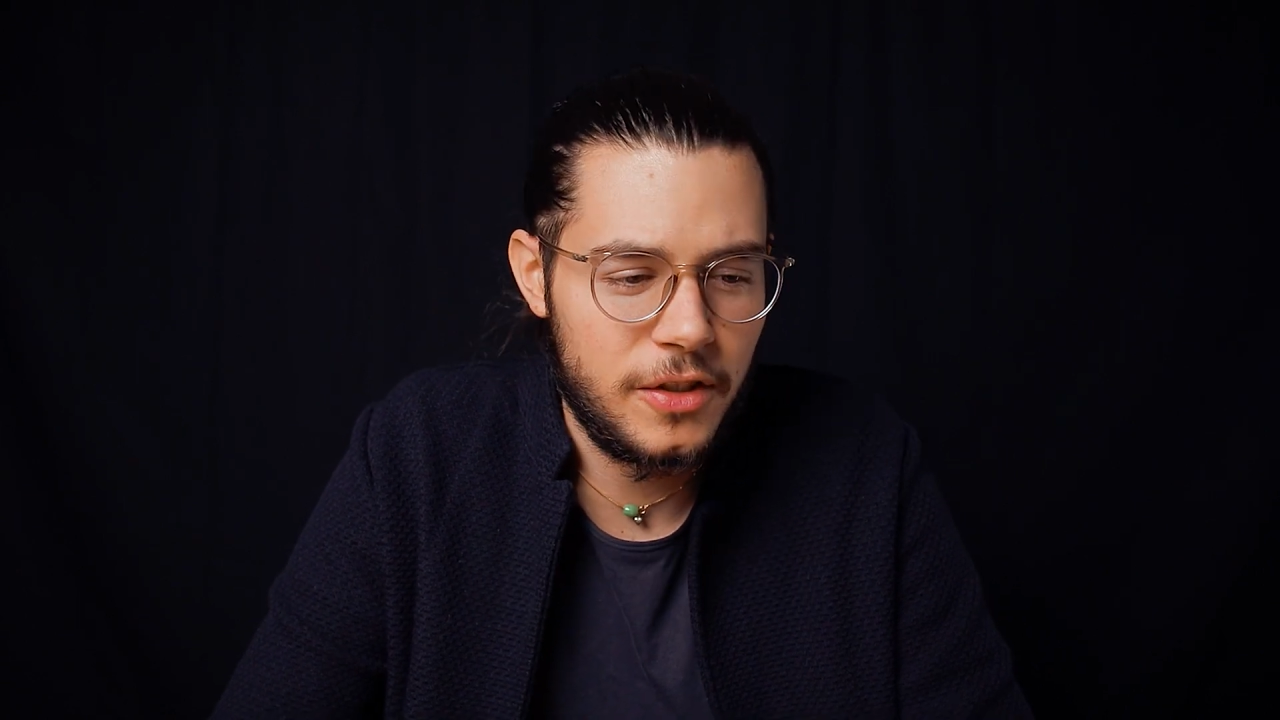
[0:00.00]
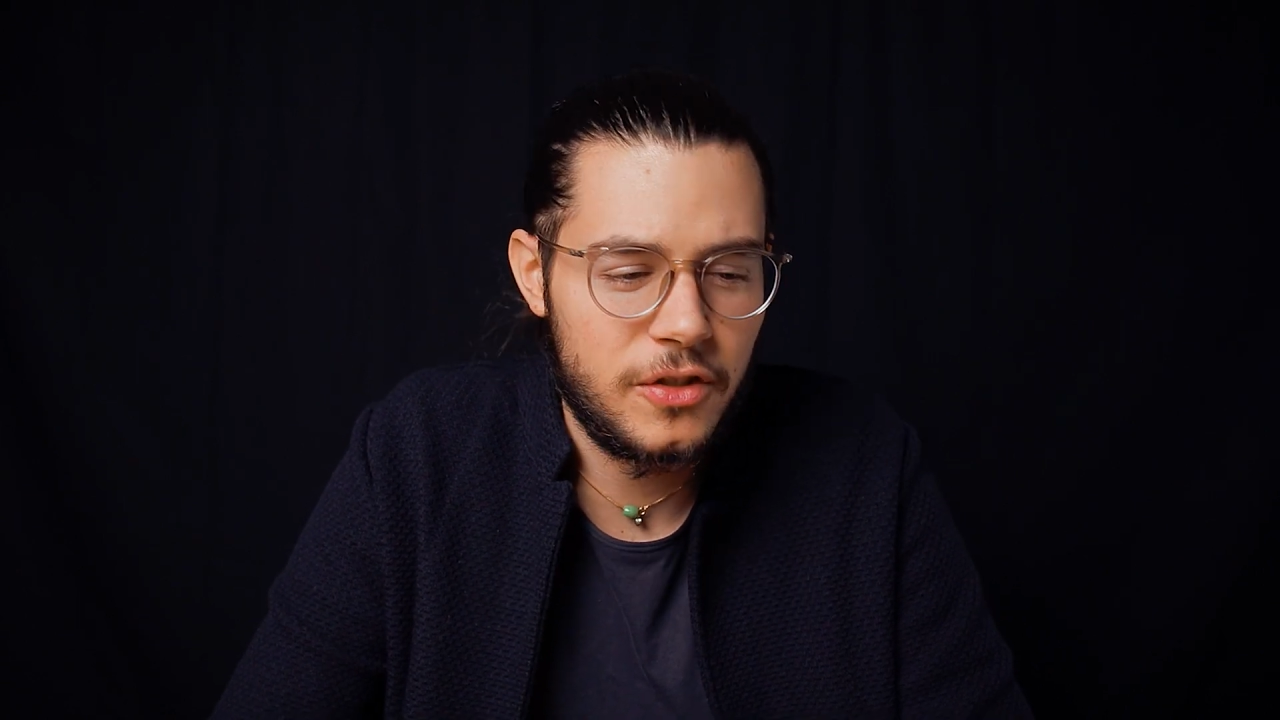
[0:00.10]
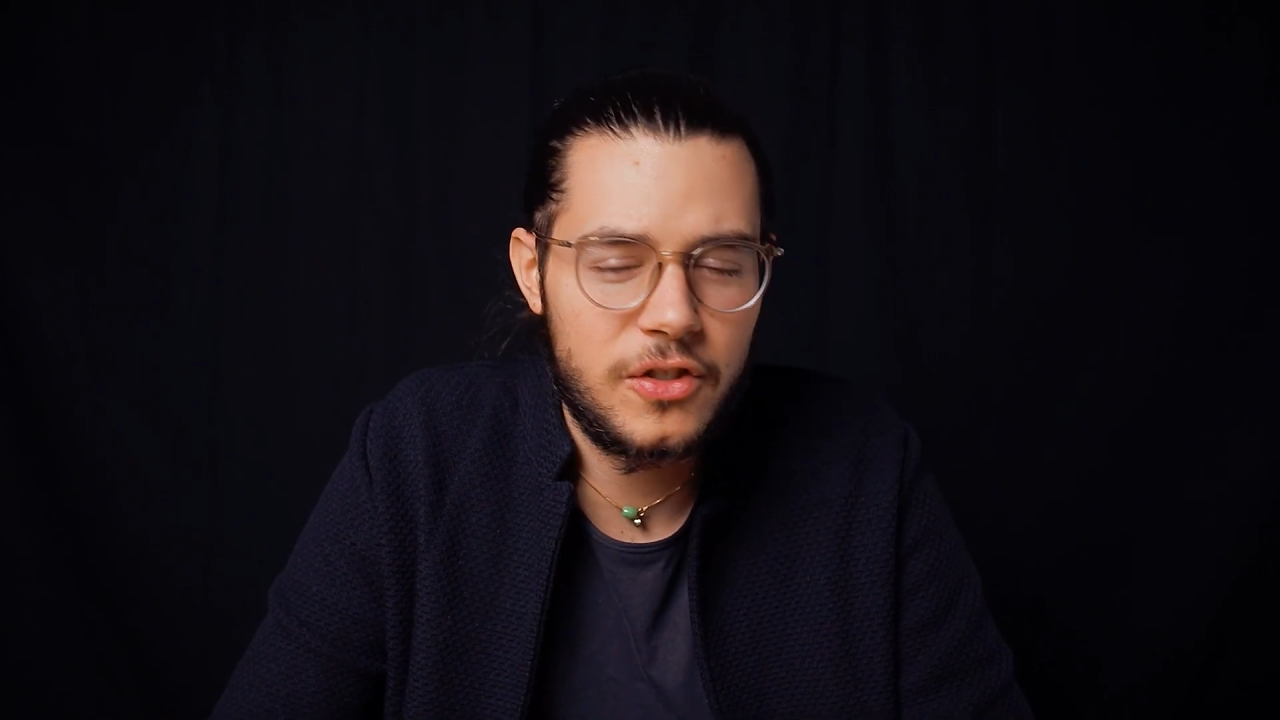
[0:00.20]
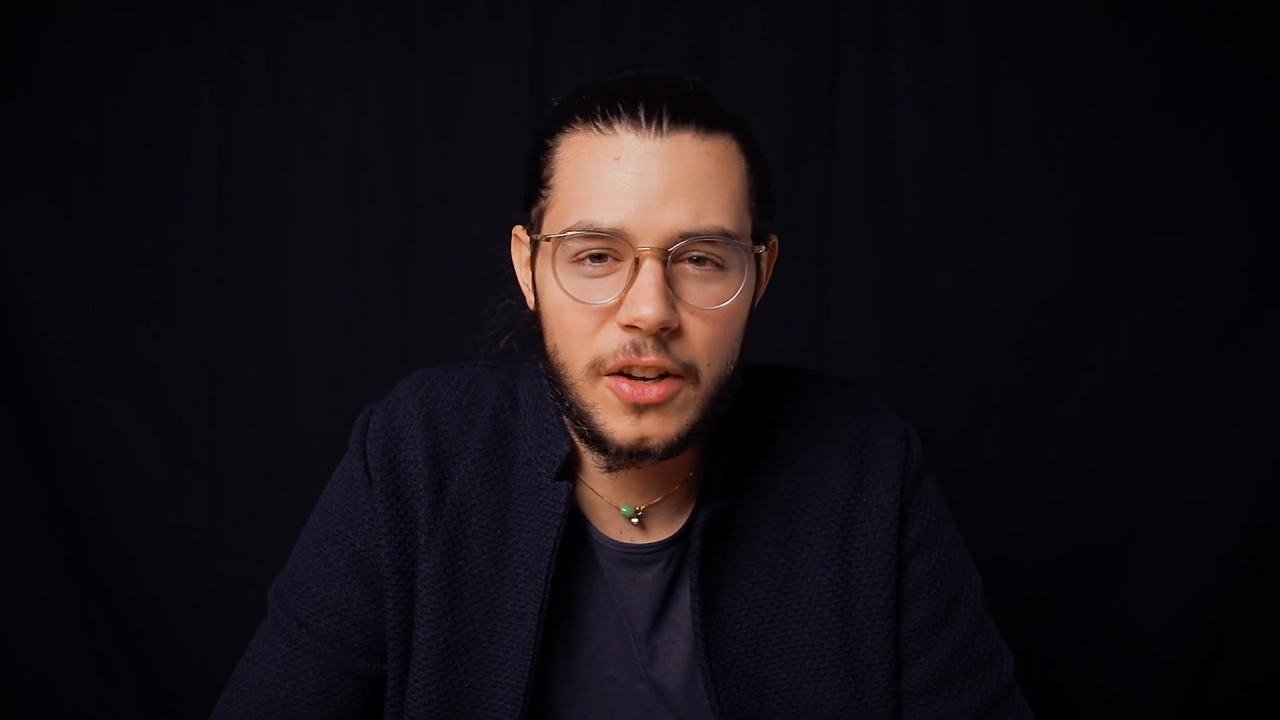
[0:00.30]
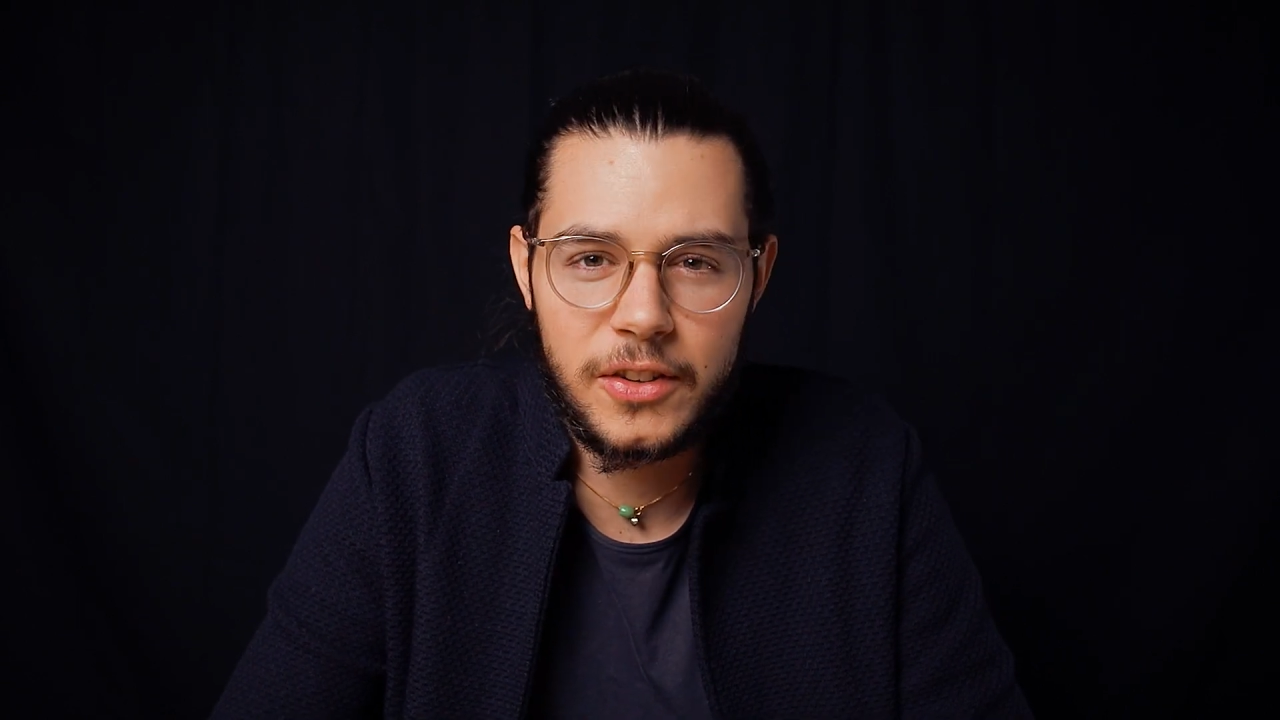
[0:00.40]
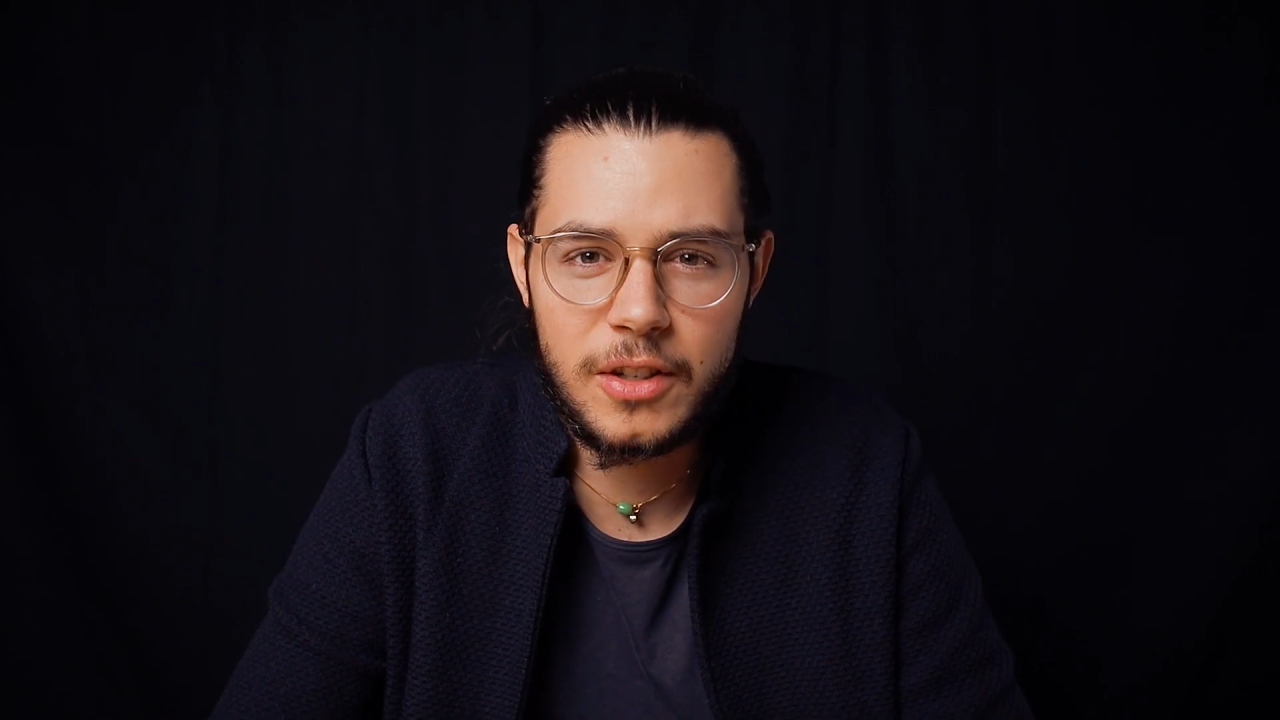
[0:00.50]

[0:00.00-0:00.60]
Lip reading: is just